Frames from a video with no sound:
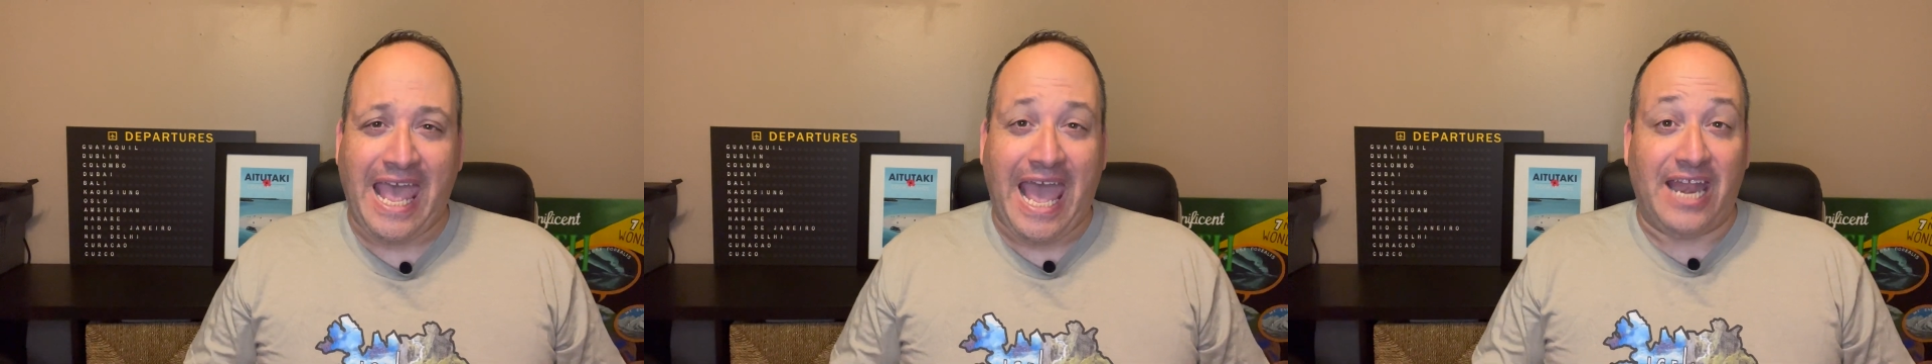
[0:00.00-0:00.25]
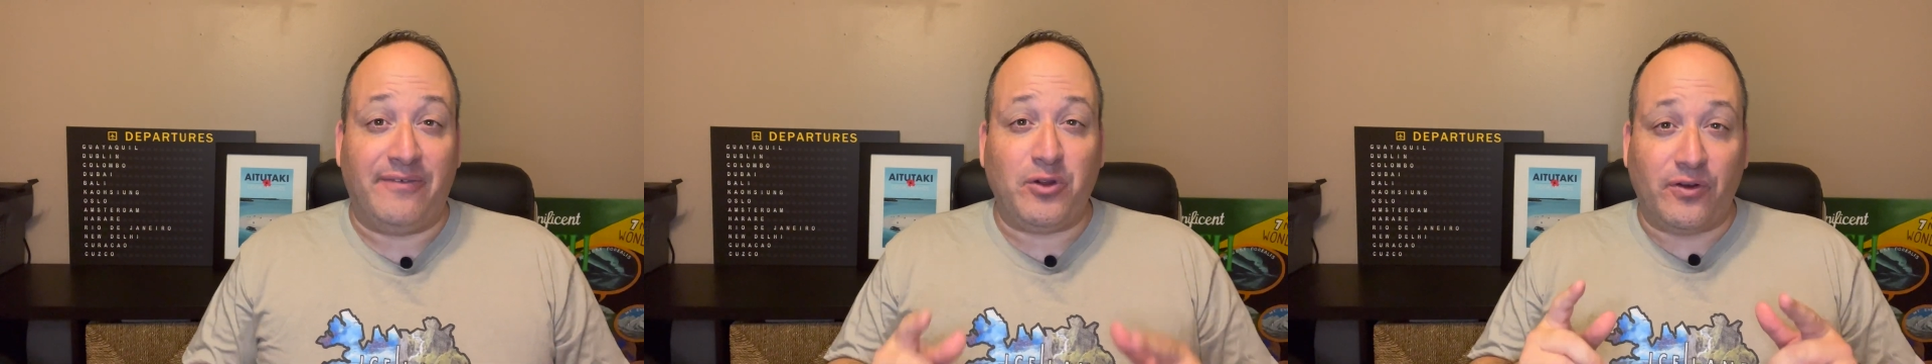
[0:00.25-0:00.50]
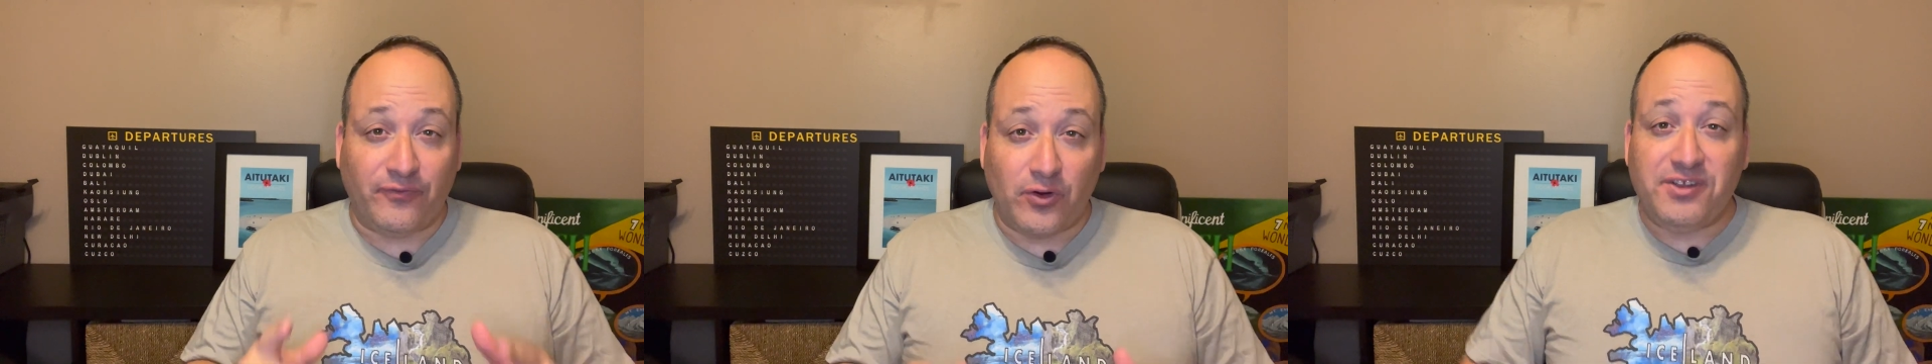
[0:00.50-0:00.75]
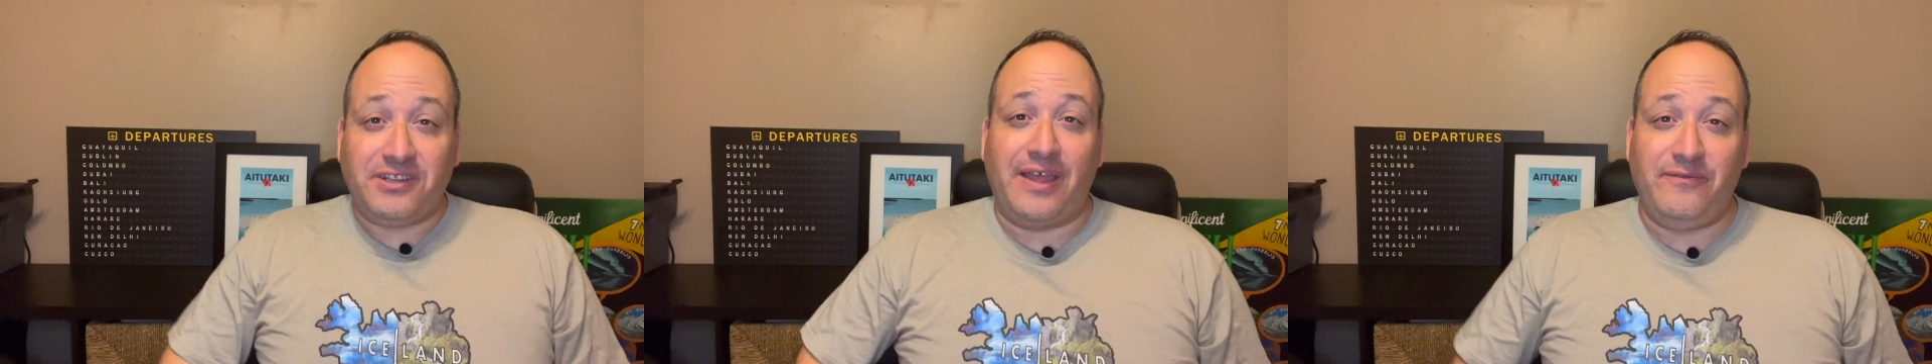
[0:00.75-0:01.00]
And if you're a
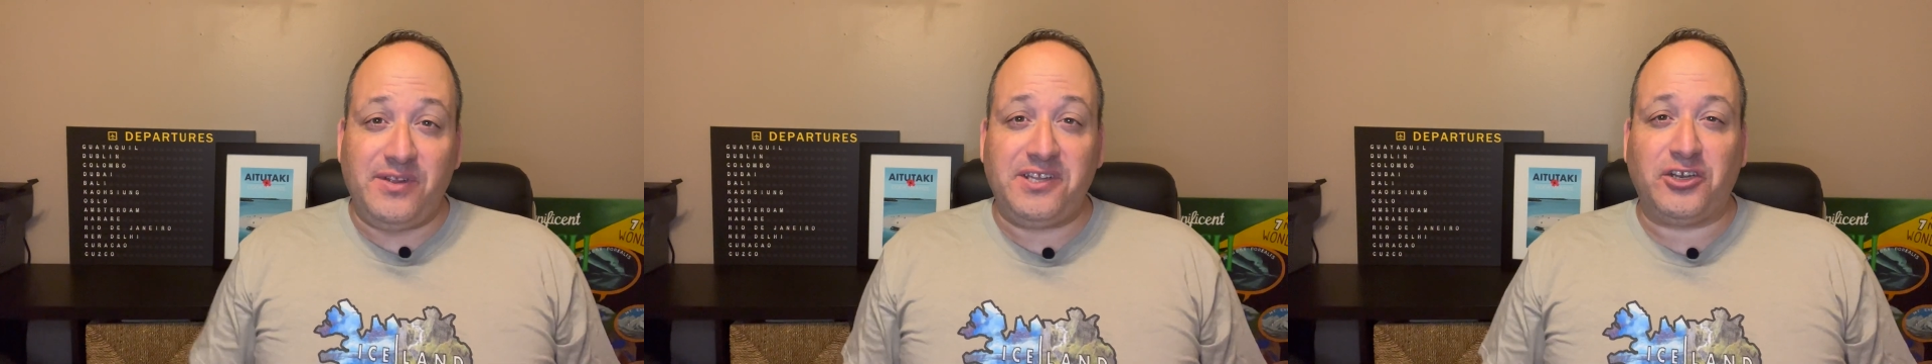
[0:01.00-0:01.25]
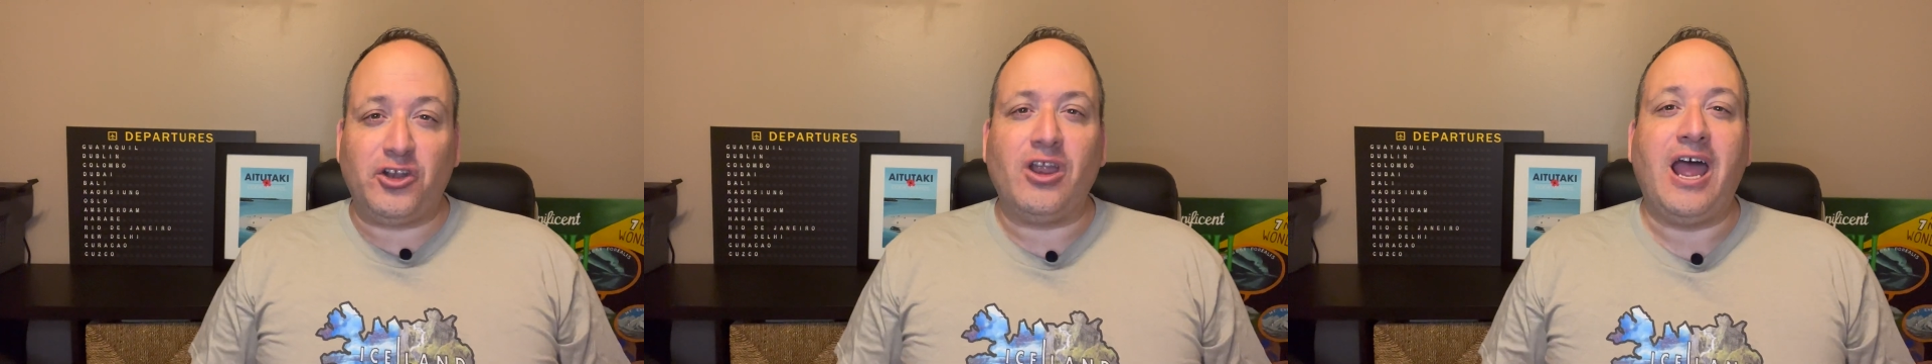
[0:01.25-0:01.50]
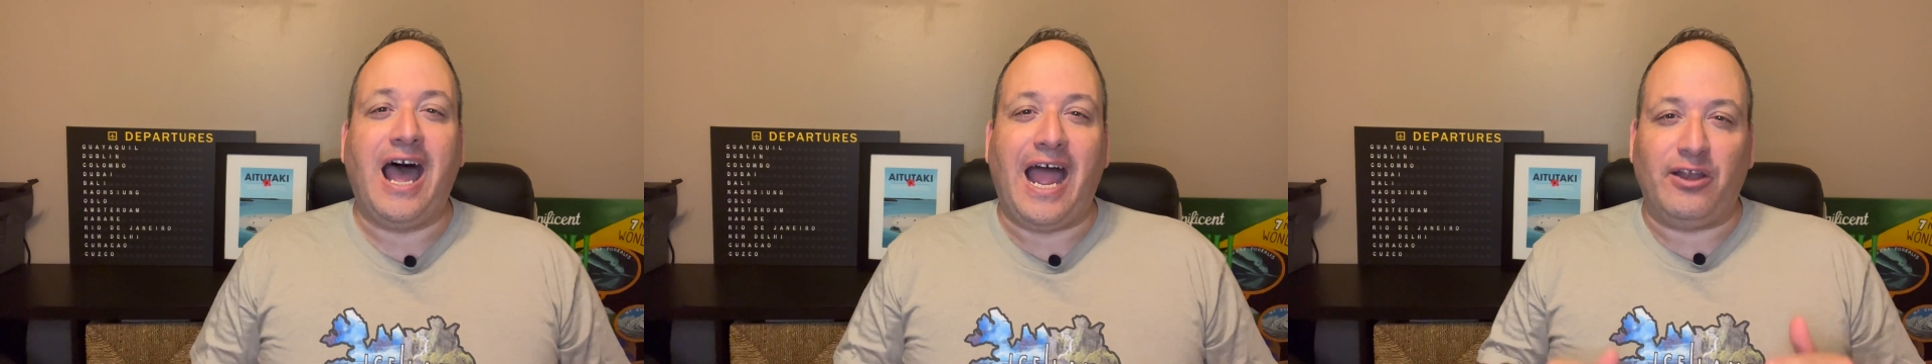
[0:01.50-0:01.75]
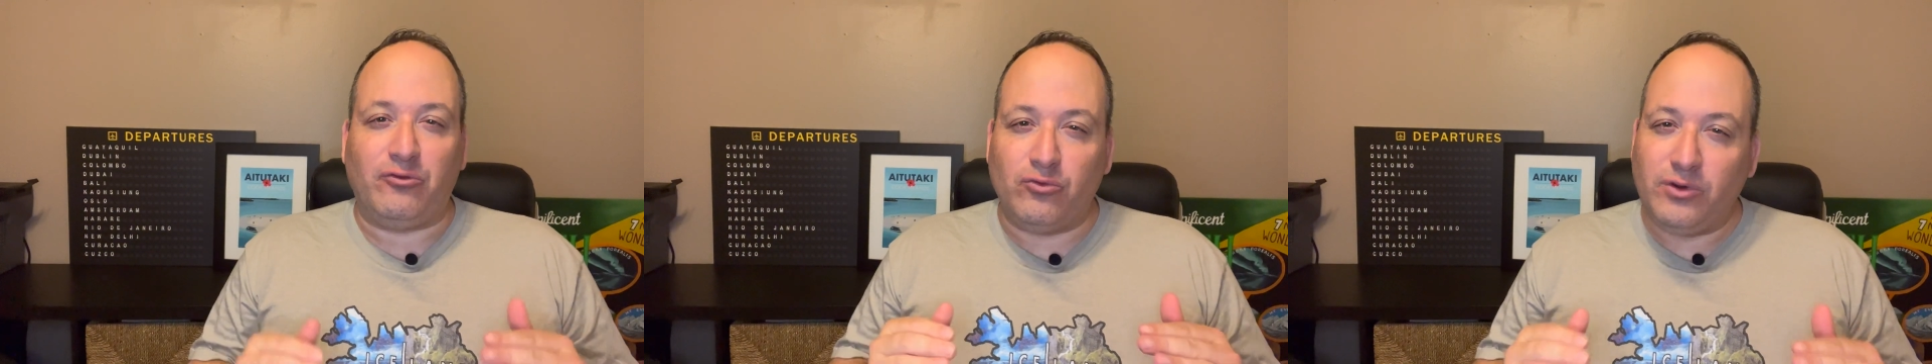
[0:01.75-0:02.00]
first-time visitor, I
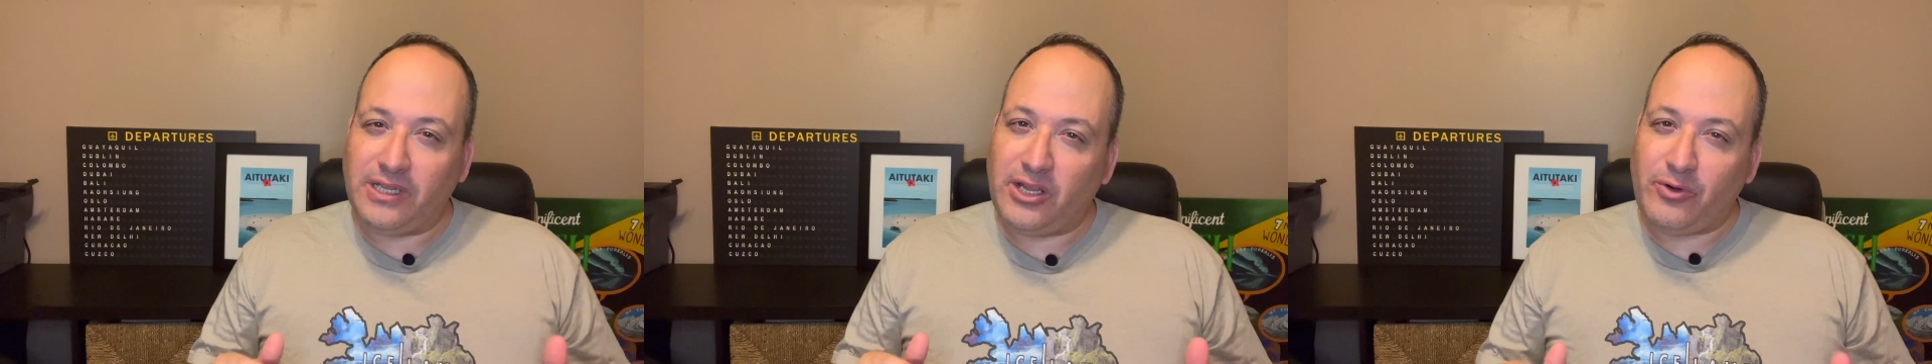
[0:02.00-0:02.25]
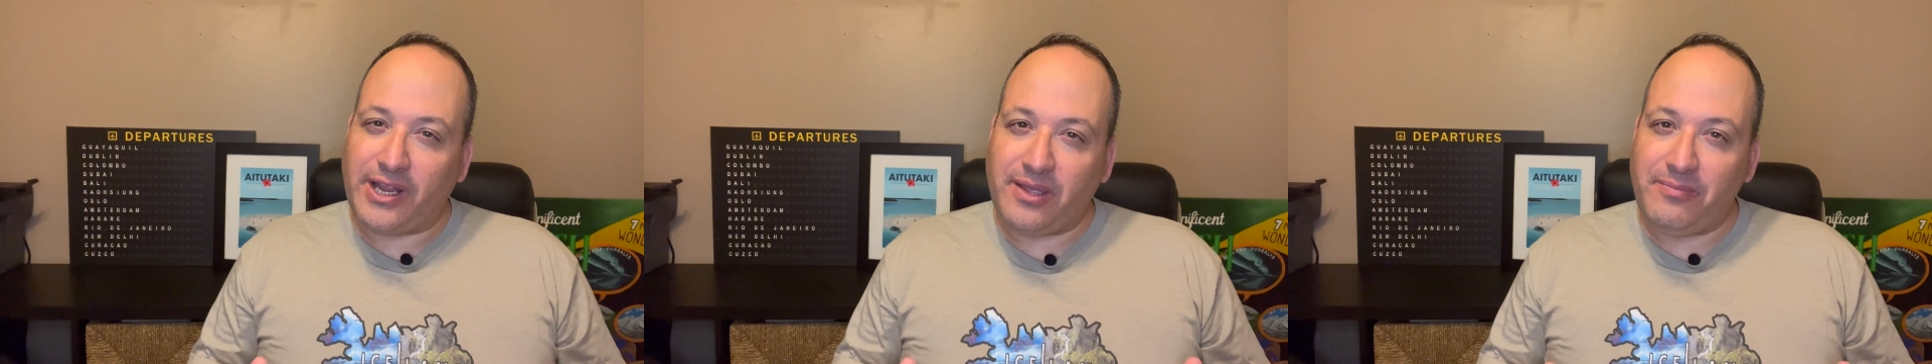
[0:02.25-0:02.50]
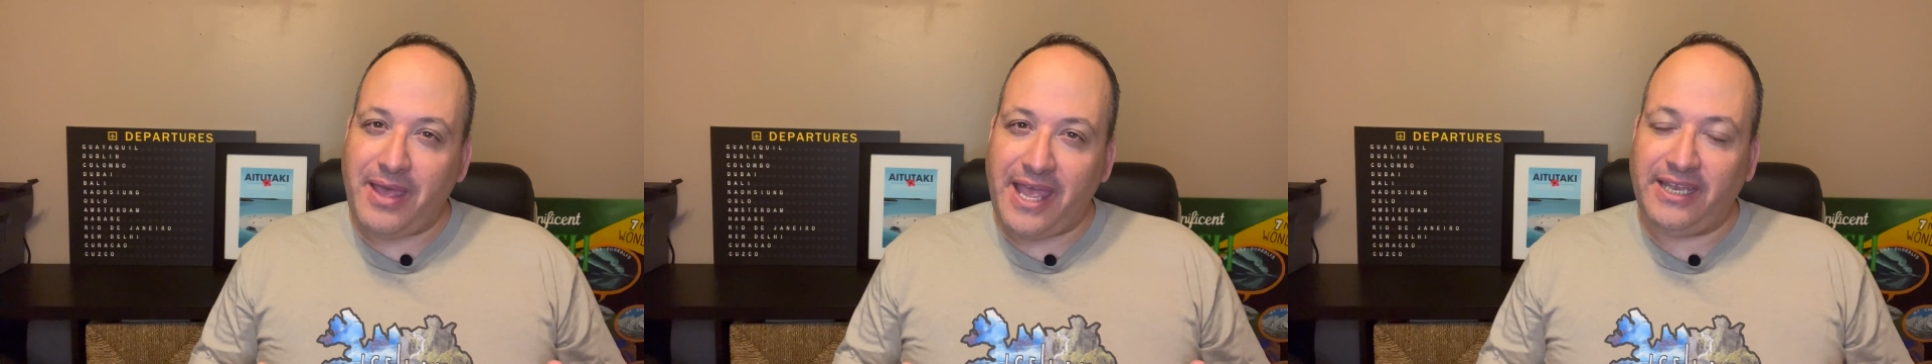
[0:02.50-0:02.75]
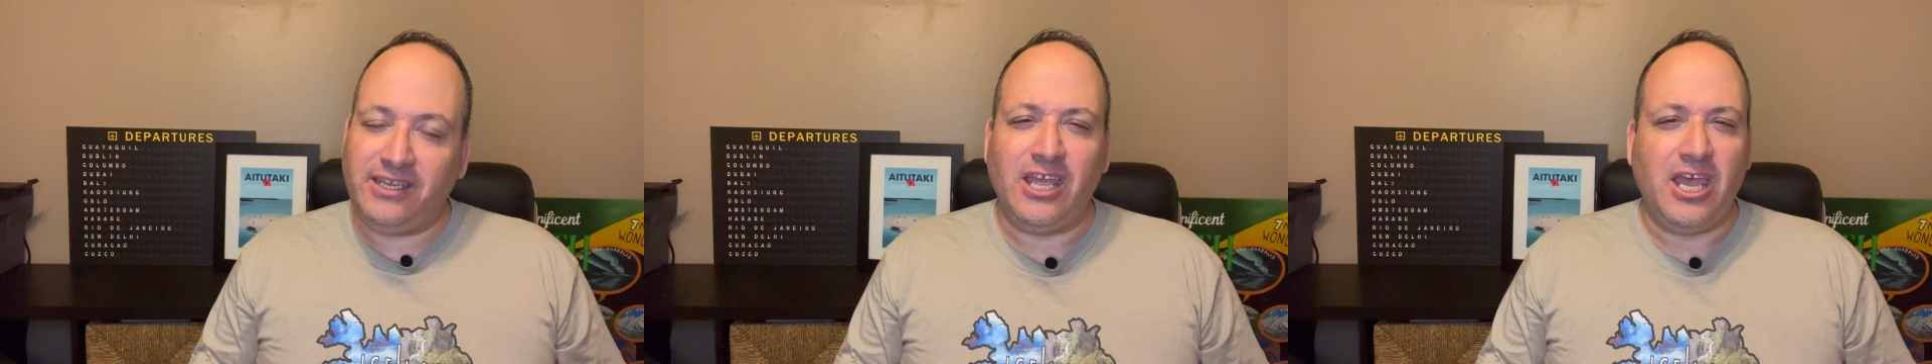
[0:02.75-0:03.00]
really
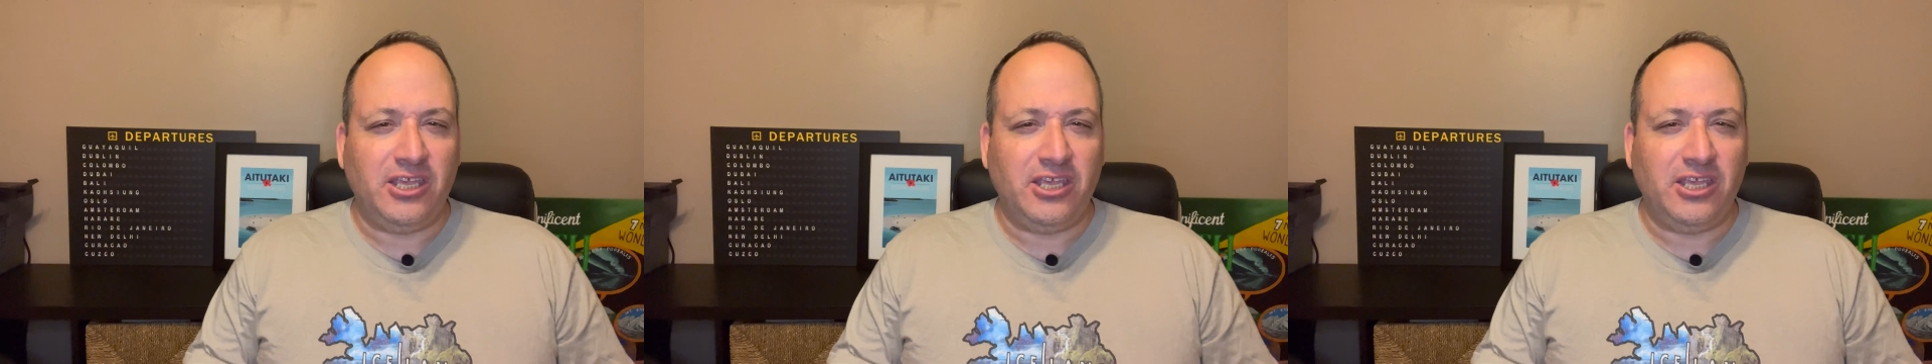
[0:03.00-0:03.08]
recommend